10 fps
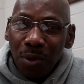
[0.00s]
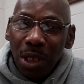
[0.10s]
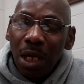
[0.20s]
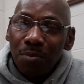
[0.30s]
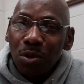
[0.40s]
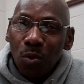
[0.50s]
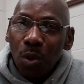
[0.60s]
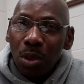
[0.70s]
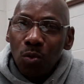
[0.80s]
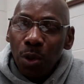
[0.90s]
games in
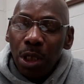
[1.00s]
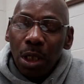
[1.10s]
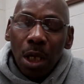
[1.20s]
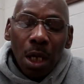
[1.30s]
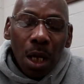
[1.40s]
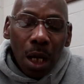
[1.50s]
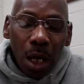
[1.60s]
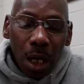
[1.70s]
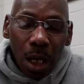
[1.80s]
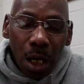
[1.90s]
1 week.
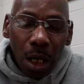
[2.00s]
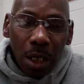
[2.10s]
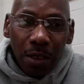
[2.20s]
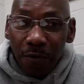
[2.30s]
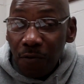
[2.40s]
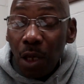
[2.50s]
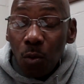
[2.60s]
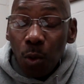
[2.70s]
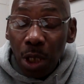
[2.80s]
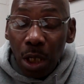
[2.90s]
And if they
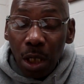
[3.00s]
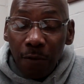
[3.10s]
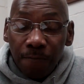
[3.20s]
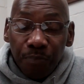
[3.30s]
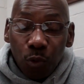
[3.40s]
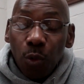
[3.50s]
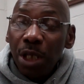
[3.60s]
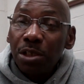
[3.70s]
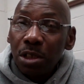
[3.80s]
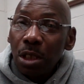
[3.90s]
win
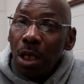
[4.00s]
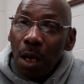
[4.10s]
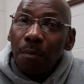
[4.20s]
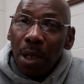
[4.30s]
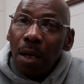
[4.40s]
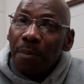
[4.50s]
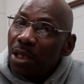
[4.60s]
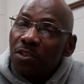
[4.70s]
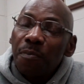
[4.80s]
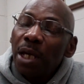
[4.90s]
Wednesday. I'm
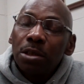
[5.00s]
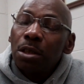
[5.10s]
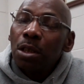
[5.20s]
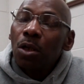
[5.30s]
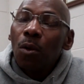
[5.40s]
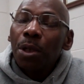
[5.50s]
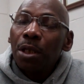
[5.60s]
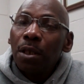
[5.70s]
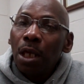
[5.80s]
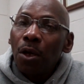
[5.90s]
expecting to go
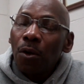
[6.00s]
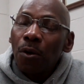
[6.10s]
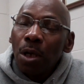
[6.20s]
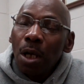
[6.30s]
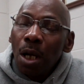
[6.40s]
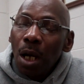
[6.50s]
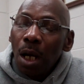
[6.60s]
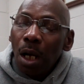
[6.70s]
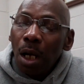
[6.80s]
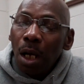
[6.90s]
in there
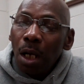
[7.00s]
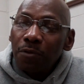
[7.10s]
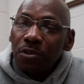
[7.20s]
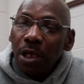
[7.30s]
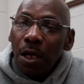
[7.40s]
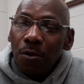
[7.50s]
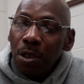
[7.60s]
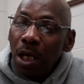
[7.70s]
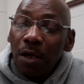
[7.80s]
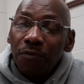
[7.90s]

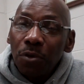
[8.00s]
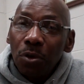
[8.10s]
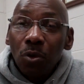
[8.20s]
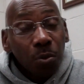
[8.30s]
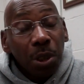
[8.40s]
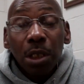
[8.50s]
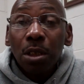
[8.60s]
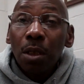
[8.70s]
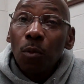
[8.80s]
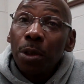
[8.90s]
Saturday afternoon playing the
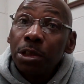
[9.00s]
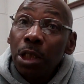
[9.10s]
number one